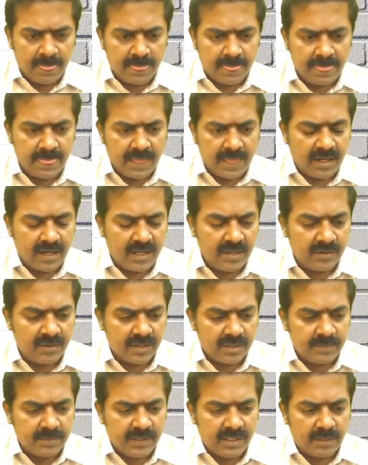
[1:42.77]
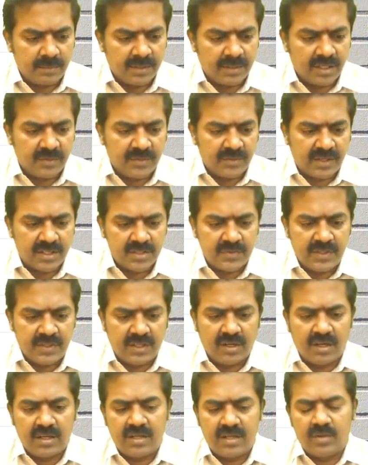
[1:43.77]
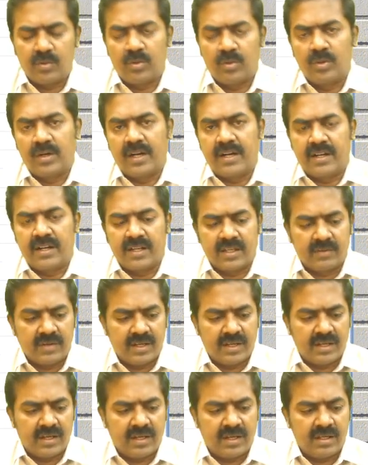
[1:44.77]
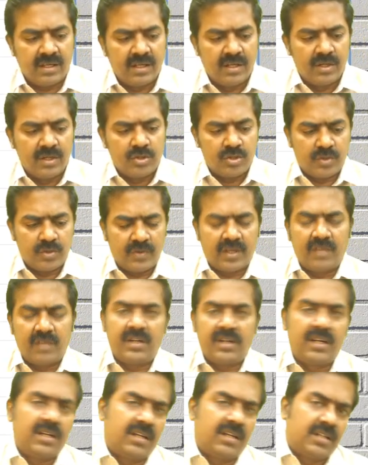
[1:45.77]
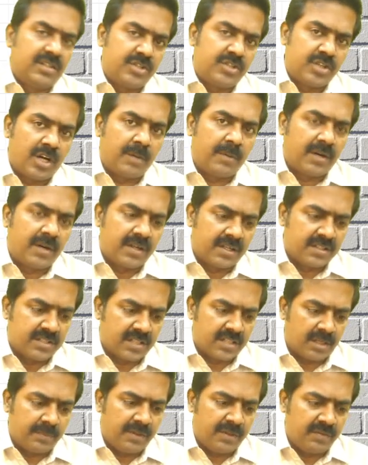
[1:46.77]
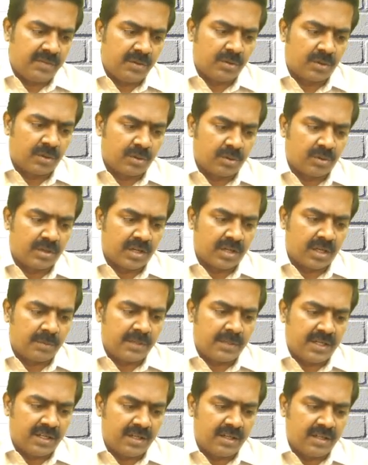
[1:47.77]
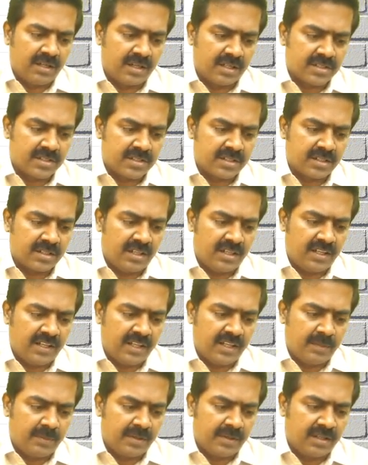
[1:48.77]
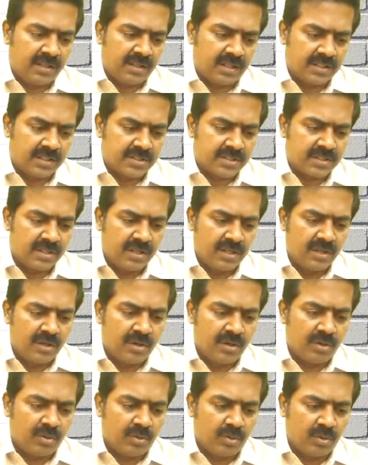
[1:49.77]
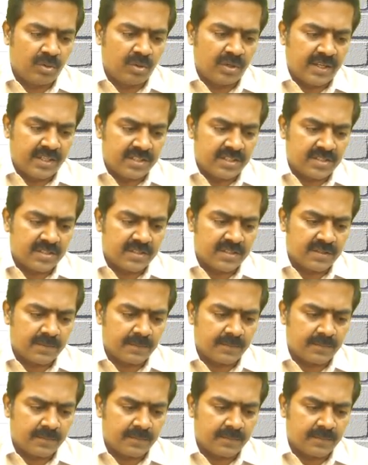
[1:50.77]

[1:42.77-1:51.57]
That divided by number of hours, we got overhead recovery rate. So whenever a job order is coming, we work out raw material cost, labor cost, overheads